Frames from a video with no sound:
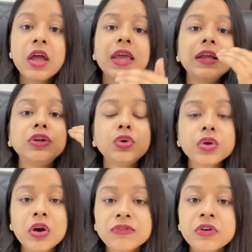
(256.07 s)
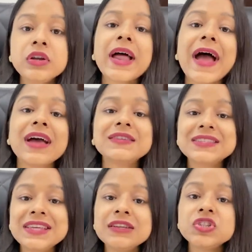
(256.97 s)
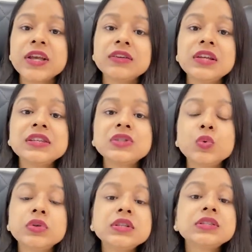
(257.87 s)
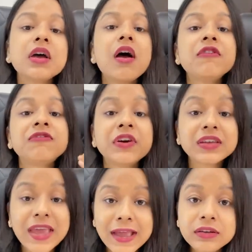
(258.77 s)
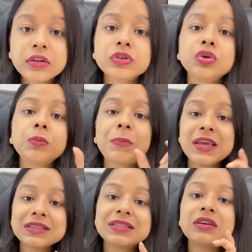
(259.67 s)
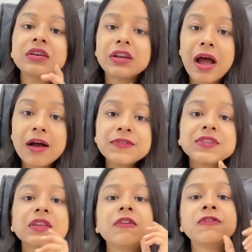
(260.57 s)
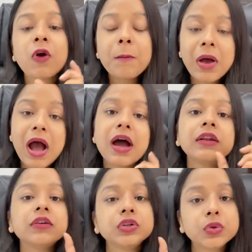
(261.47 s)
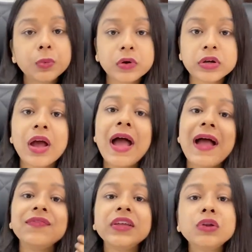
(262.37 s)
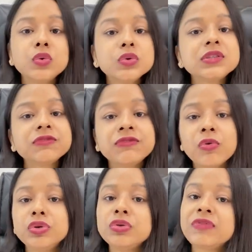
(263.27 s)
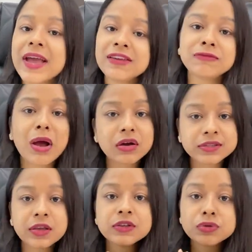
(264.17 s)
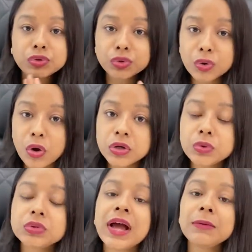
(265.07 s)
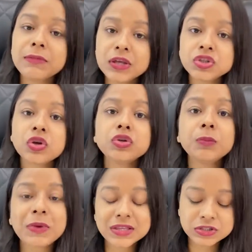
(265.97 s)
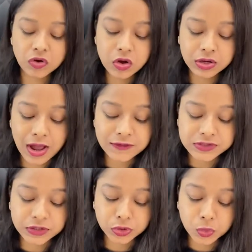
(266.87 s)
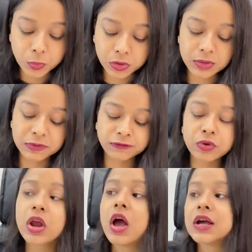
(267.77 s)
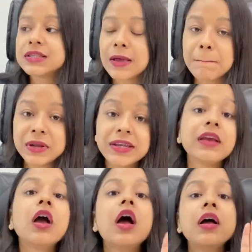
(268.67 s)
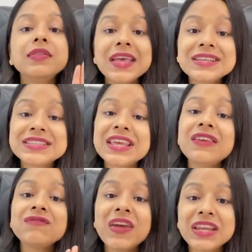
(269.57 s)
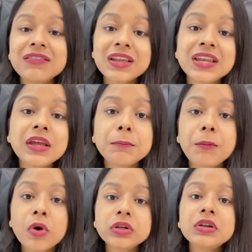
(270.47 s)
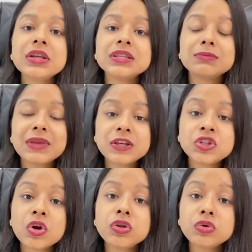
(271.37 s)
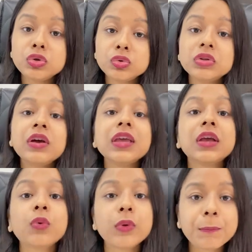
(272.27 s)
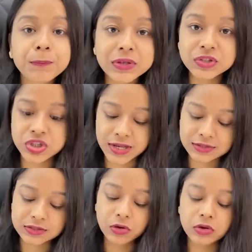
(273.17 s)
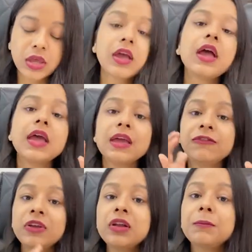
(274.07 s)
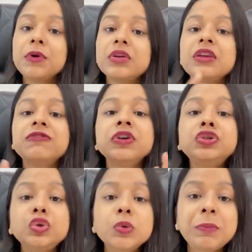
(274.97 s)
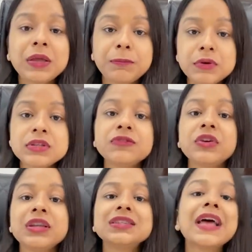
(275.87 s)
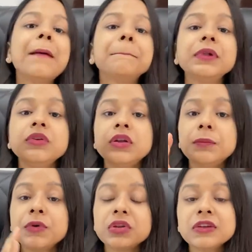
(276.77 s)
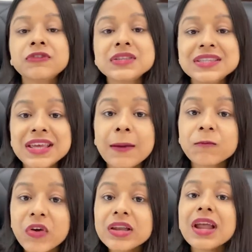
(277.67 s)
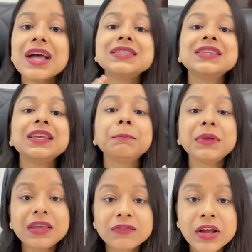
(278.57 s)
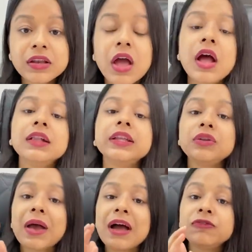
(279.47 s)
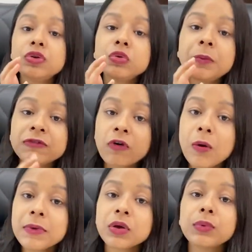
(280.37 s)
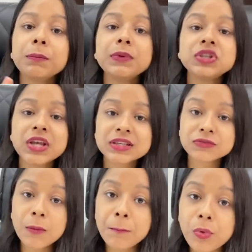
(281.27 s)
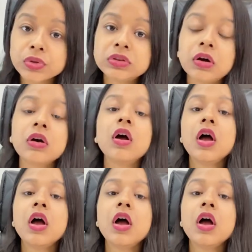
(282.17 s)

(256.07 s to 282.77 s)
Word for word: into your word. I have seen generally students forget to paste the graphs from R to word and they lose 4 to 5 marks. So do not do that. Make sure you paste your graphs into word before submitting. Next thing very very important is make sure you do the equipment checks. Okay. If you're appearing for two papers, for example, you're appearing for CM1 and CB1, then you have to perform equipment checks for both the